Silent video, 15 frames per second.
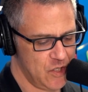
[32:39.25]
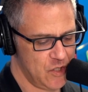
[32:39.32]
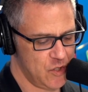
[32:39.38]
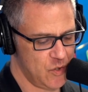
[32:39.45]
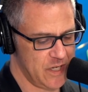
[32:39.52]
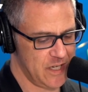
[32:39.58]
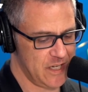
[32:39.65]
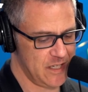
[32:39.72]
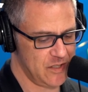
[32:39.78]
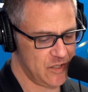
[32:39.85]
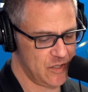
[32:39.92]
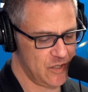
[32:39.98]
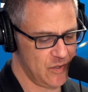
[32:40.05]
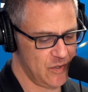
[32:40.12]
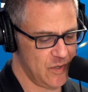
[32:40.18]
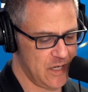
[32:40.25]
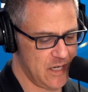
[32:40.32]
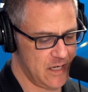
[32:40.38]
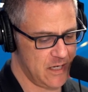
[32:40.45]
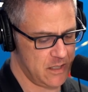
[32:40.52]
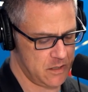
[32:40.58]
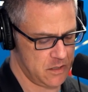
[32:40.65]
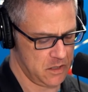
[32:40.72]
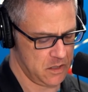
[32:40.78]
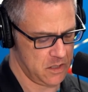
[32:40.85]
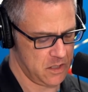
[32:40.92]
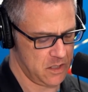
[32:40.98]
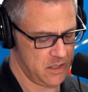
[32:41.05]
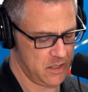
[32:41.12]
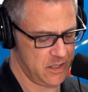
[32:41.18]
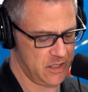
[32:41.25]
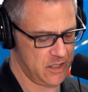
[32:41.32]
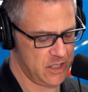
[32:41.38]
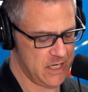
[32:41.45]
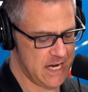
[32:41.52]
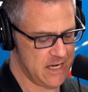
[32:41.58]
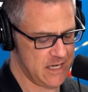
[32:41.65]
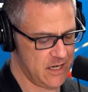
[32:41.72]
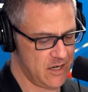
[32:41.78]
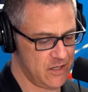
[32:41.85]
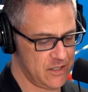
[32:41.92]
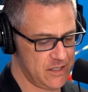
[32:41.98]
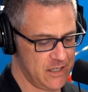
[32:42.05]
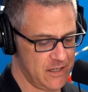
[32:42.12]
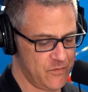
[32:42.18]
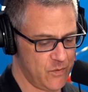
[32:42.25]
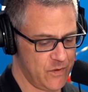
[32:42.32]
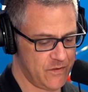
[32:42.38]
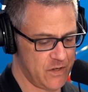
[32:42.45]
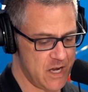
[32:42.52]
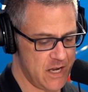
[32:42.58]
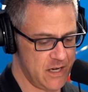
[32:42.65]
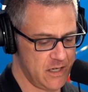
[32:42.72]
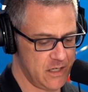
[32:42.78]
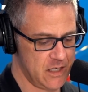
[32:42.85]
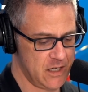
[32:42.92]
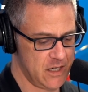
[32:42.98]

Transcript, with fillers: join into uh, the chat here and see if we've got